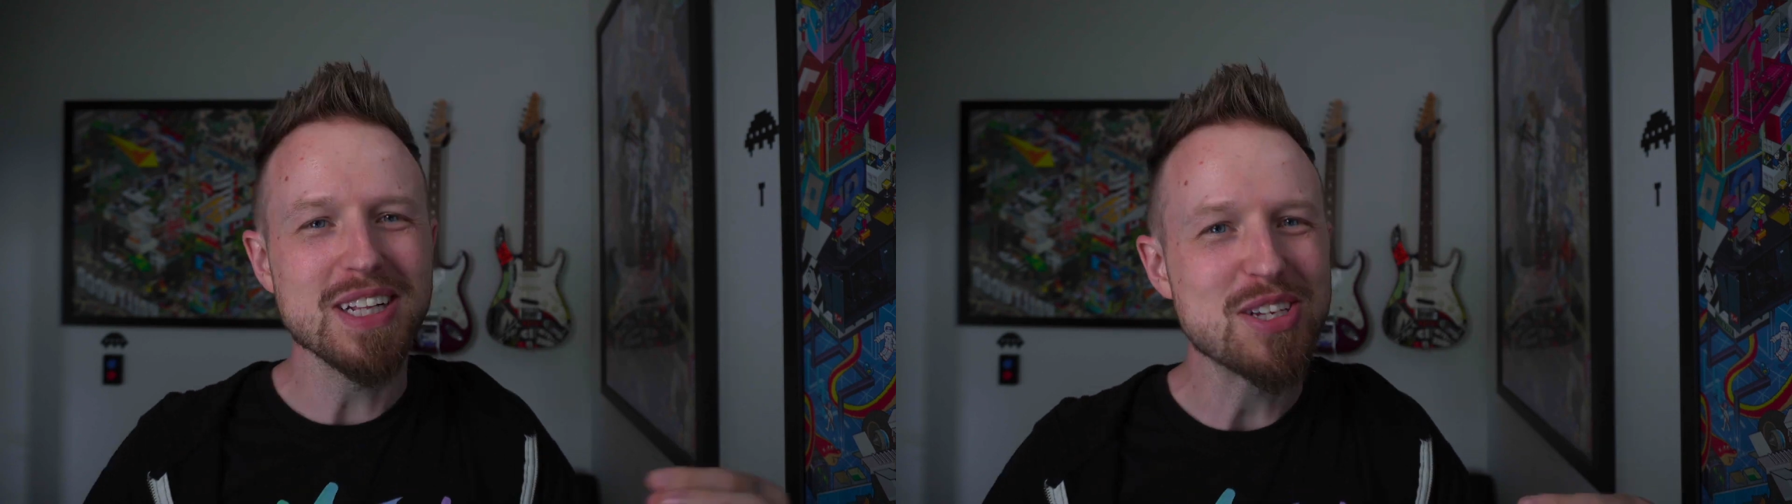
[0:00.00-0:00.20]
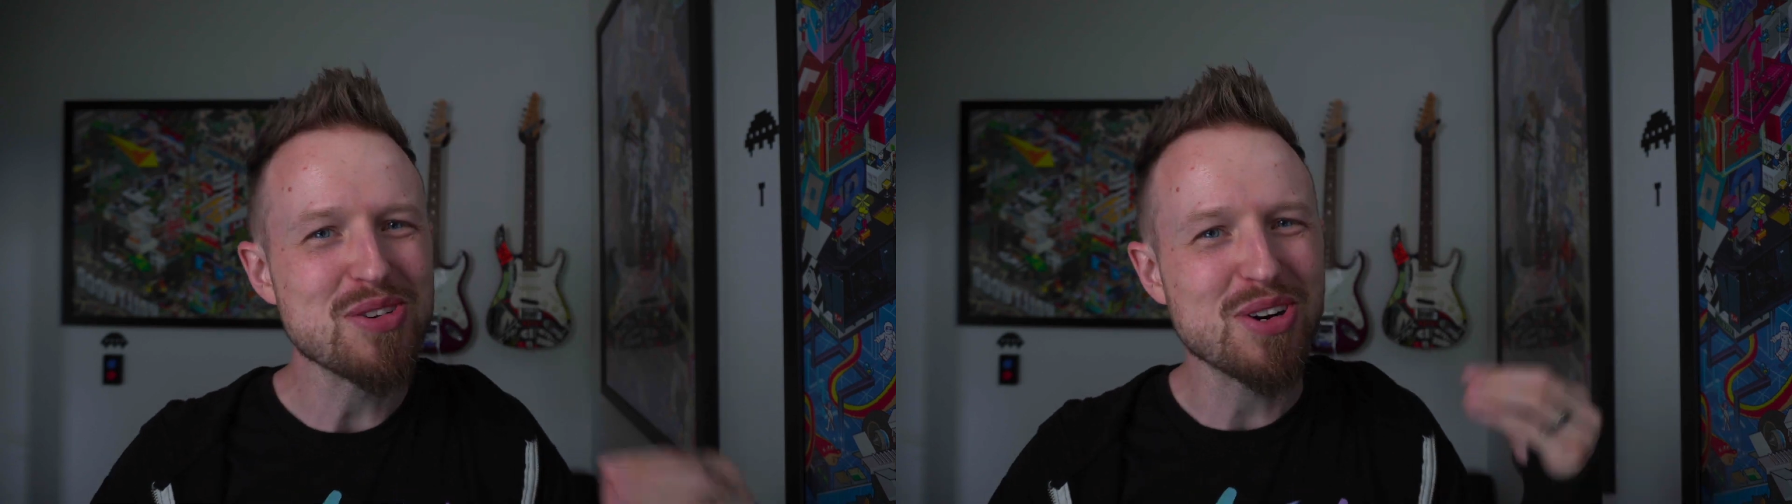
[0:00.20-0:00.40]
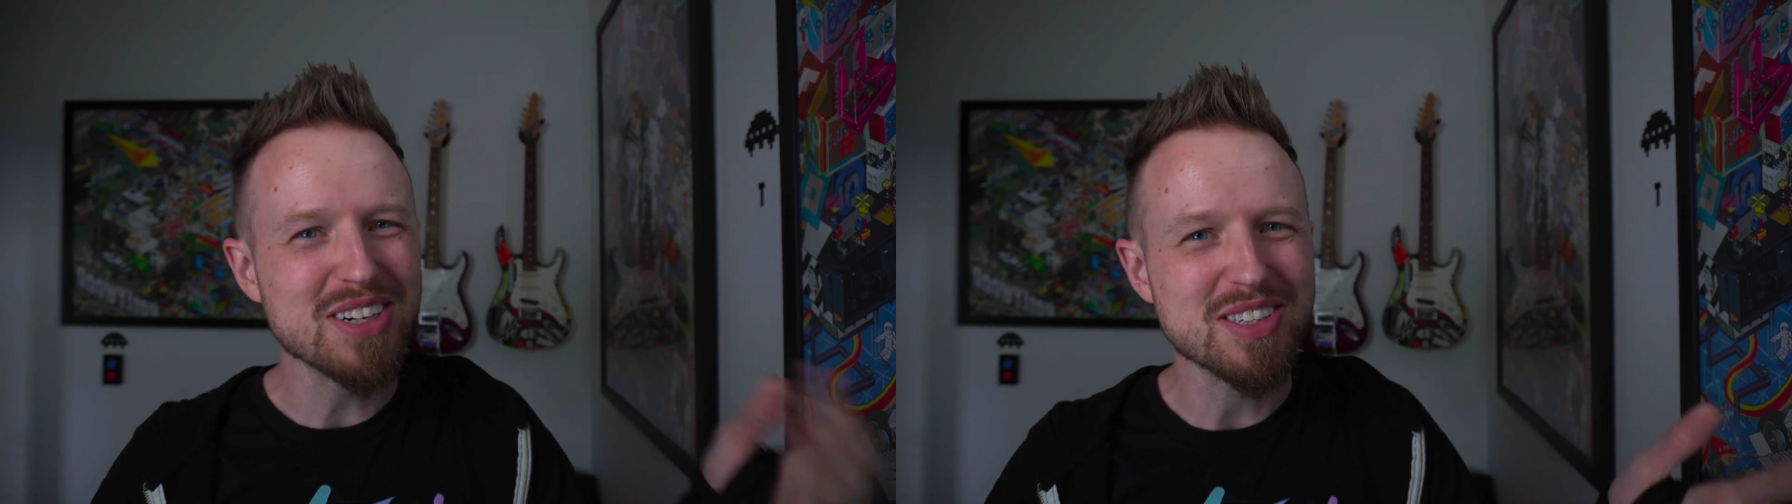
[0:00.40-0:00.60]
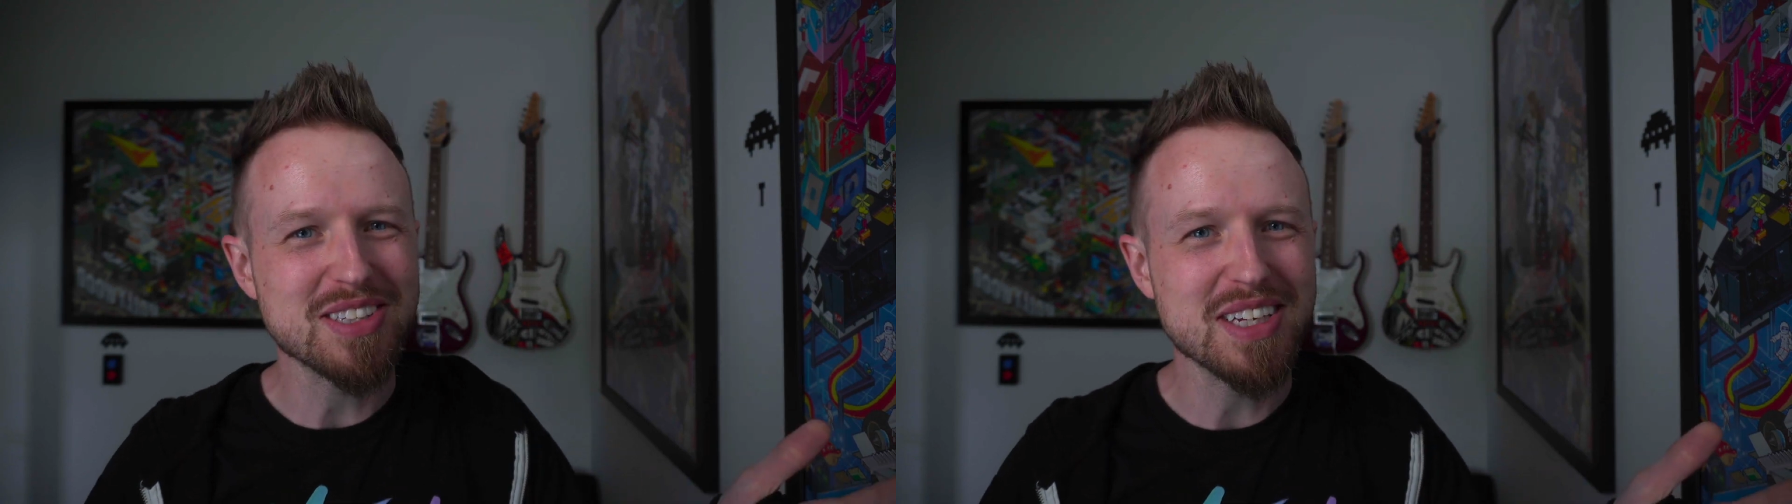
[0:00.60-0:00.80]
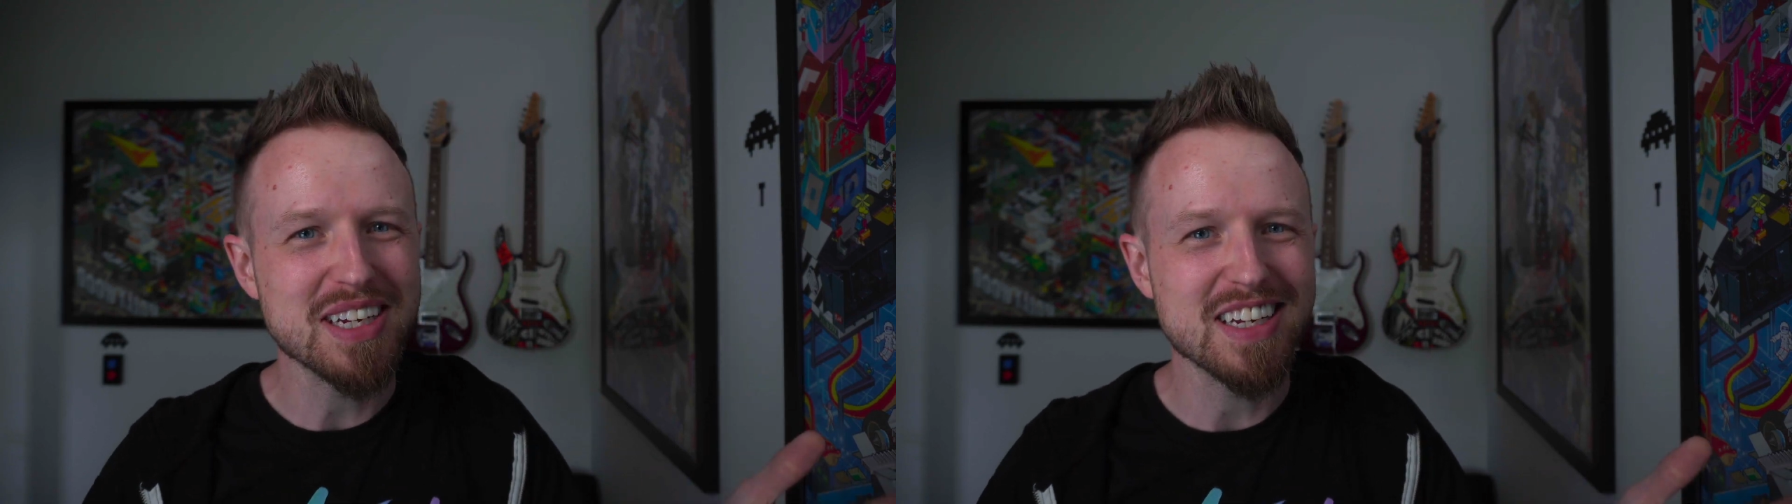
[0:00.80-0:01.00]
You couldn't
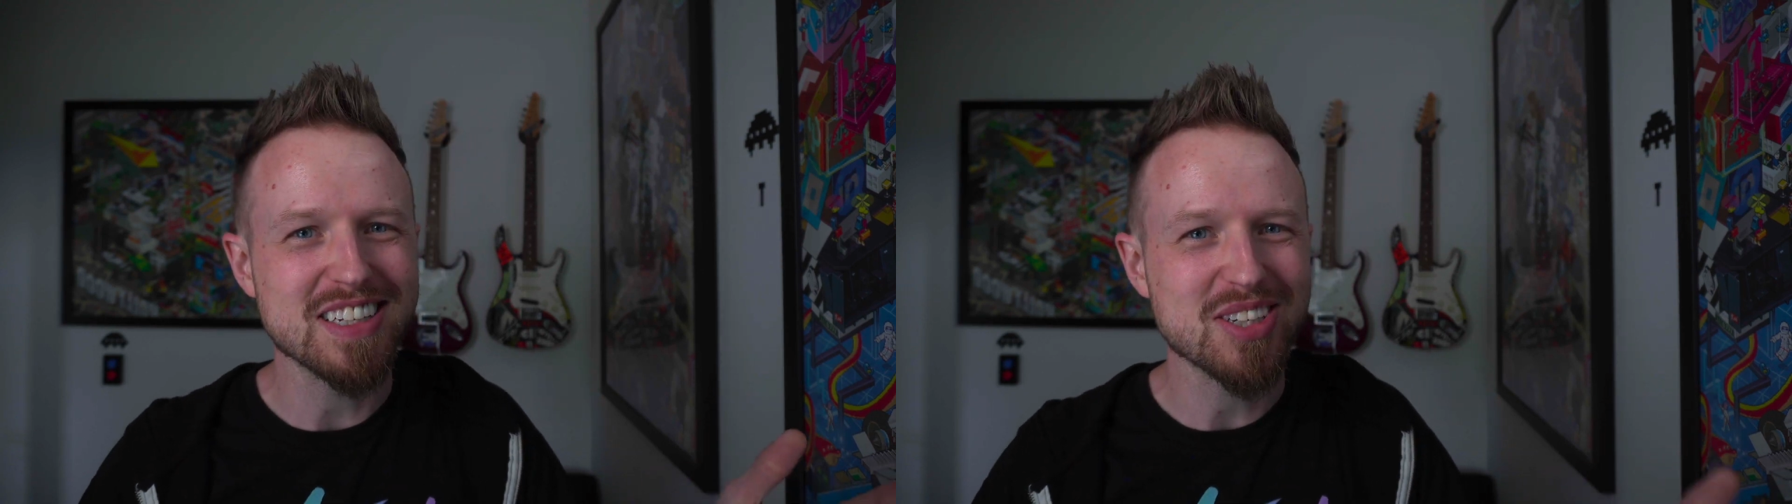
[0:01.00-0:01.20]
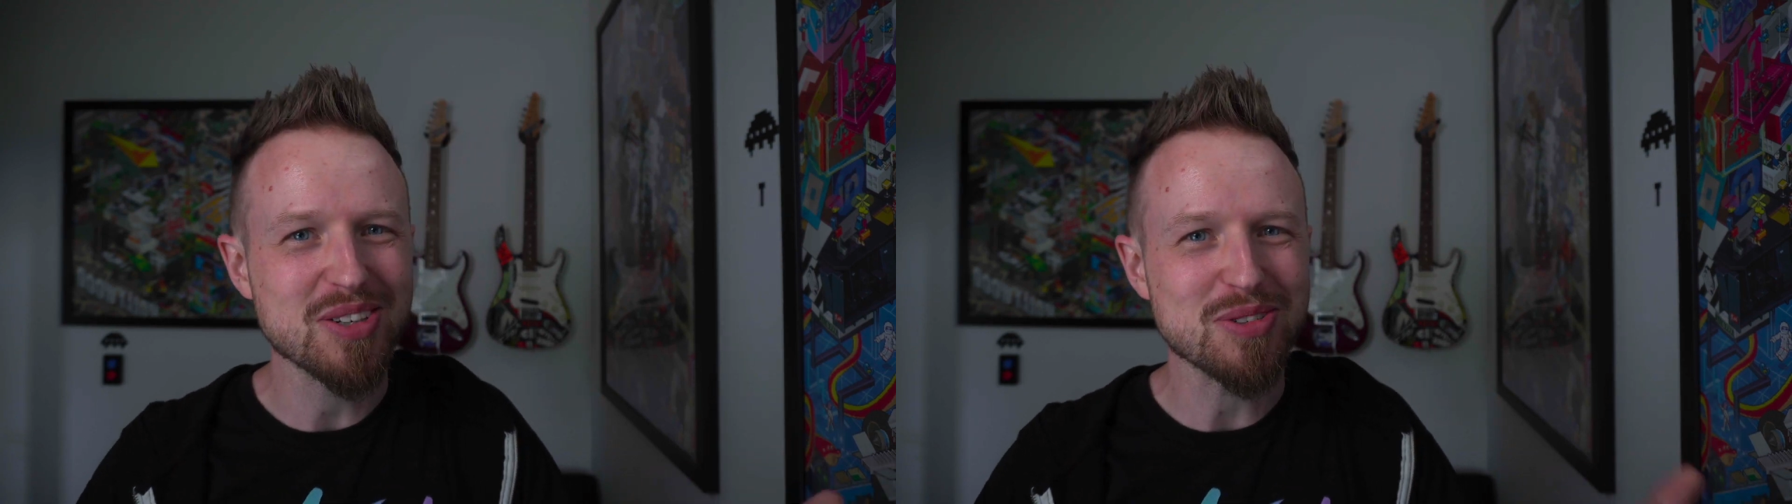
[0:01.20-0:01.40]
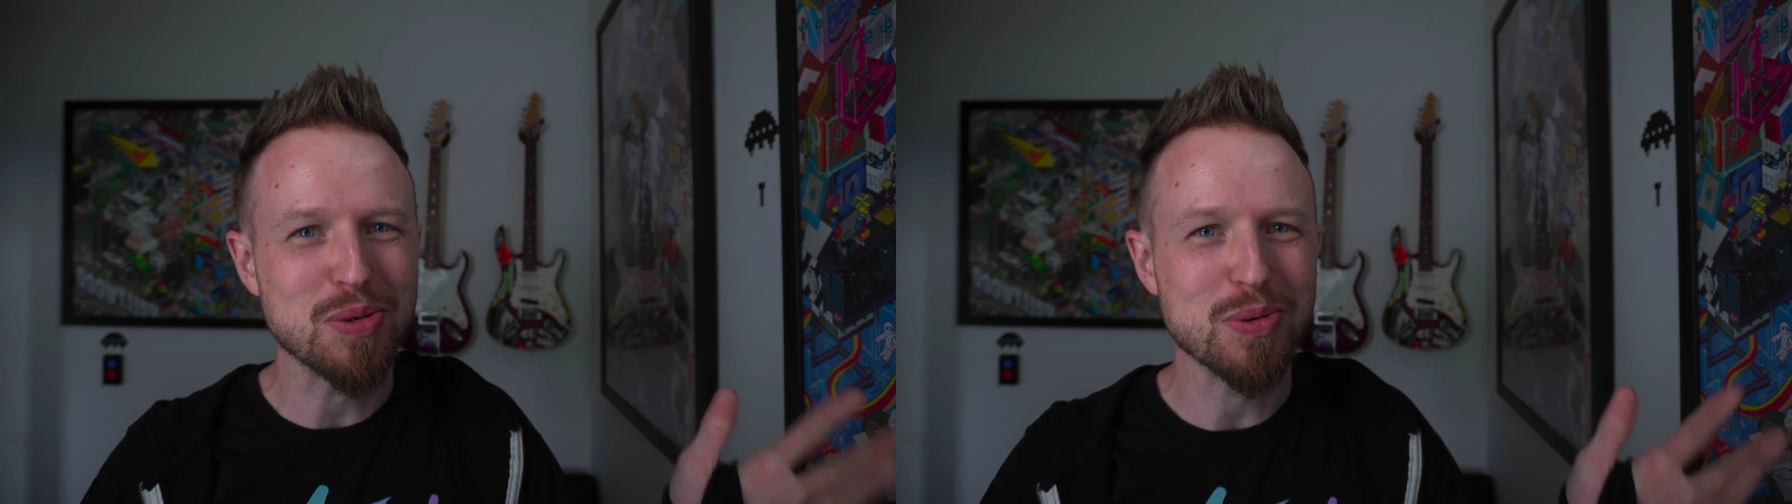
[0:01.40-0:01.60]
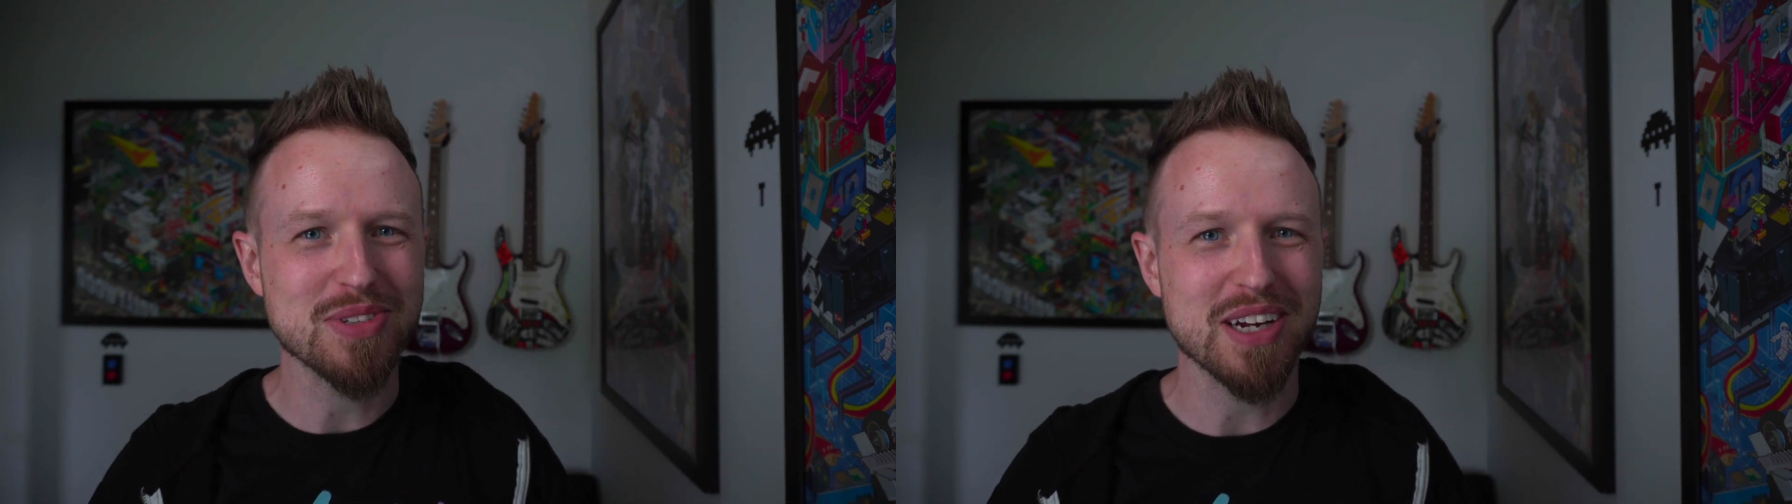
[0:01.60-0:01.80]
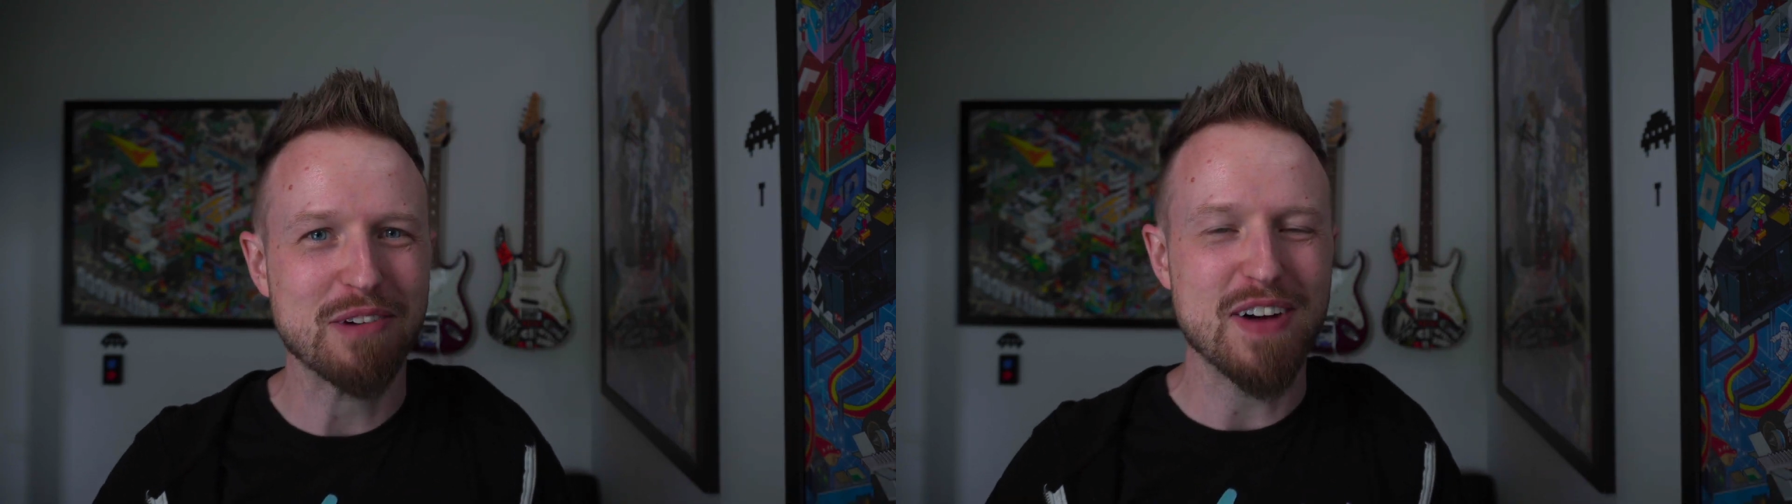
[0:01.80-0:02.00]
see it until tools like